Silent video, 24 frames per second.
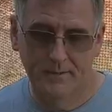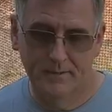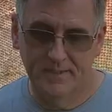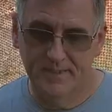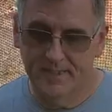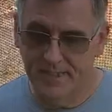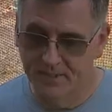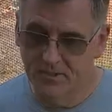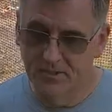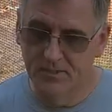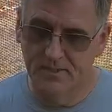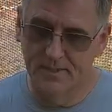
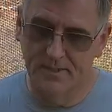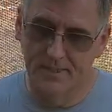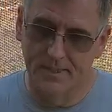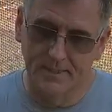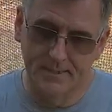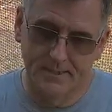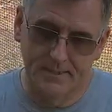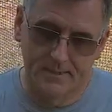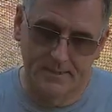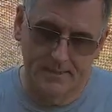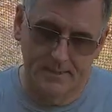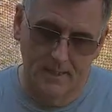such as
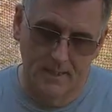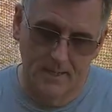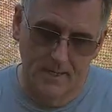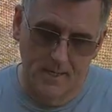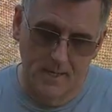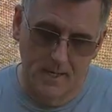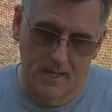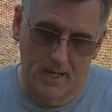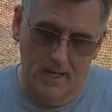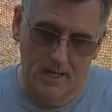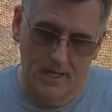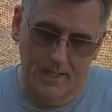this,
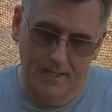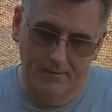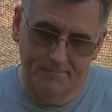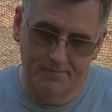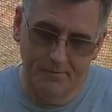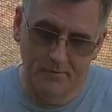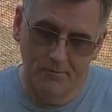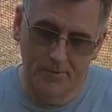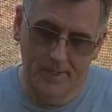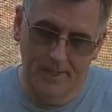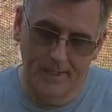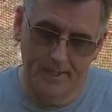if
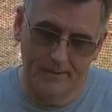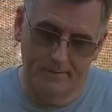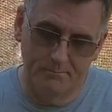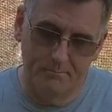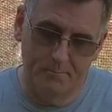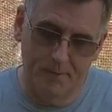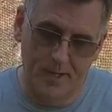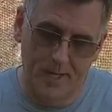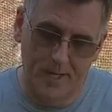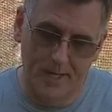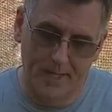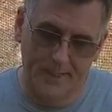you hit
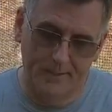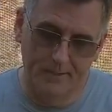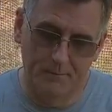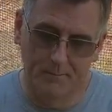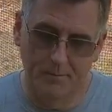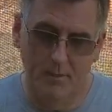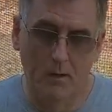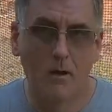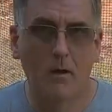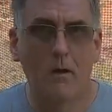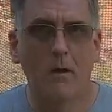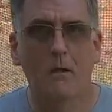behind the
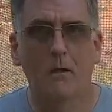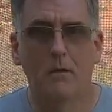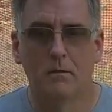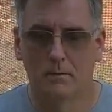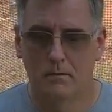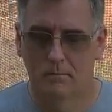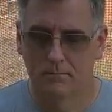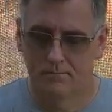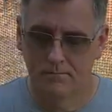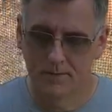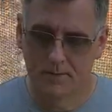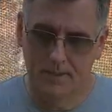ball,
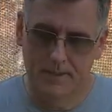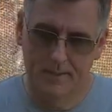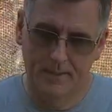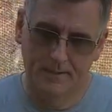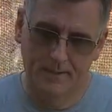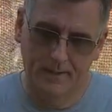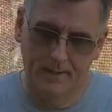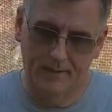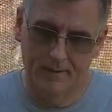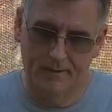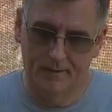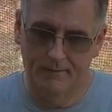
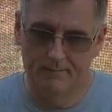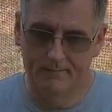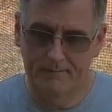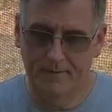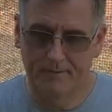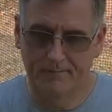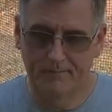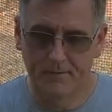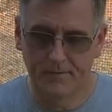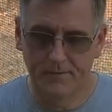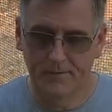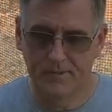
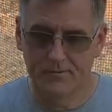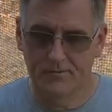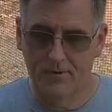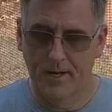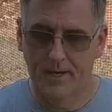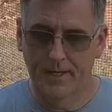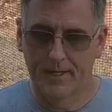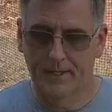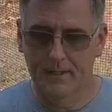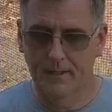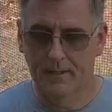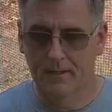if your
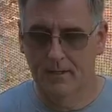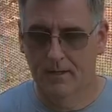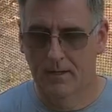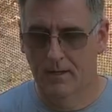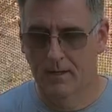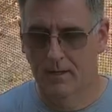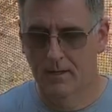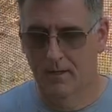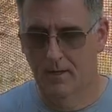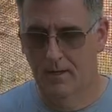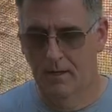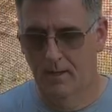strike
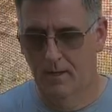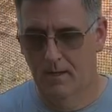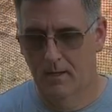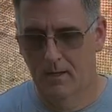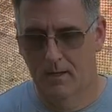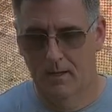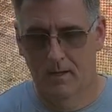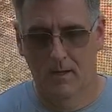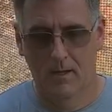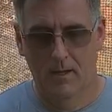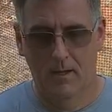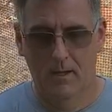
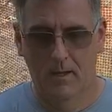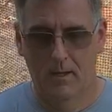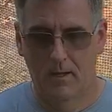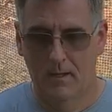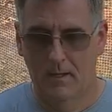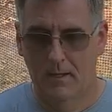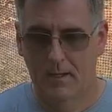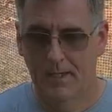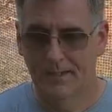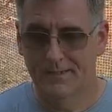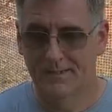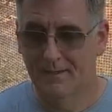
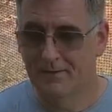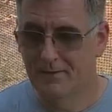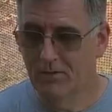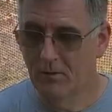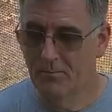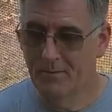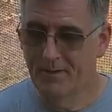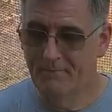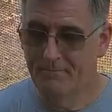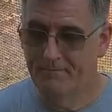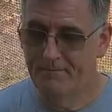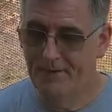is a little
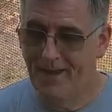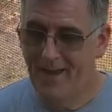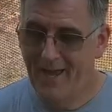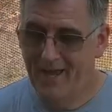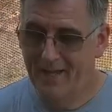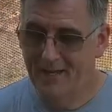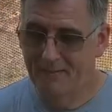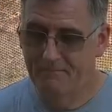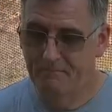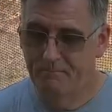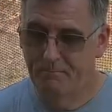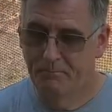bit
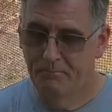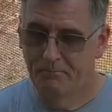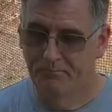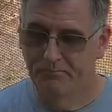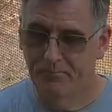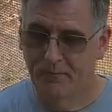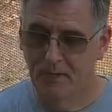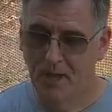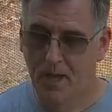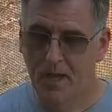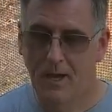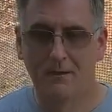fat,
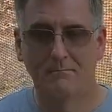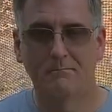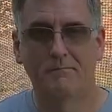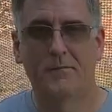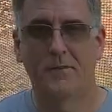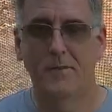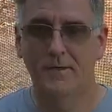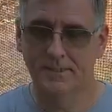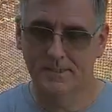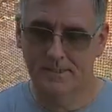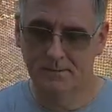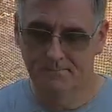
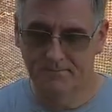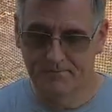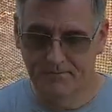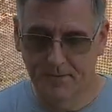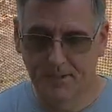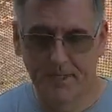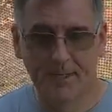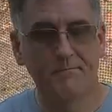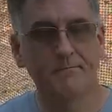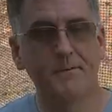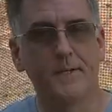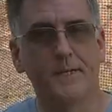there's some
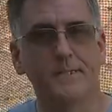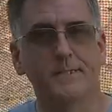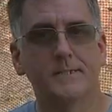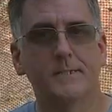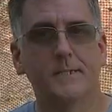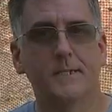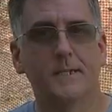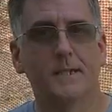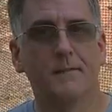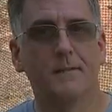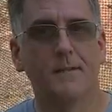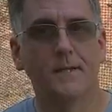forgiveness
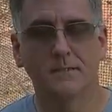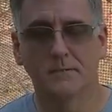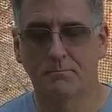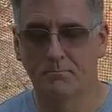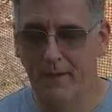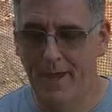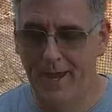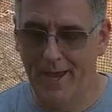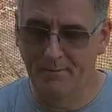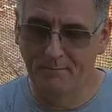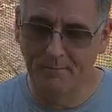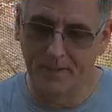in this
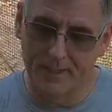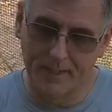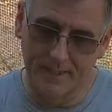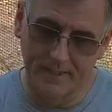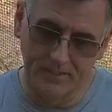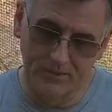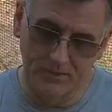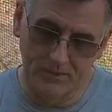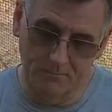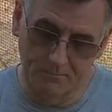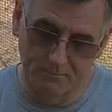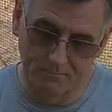mat because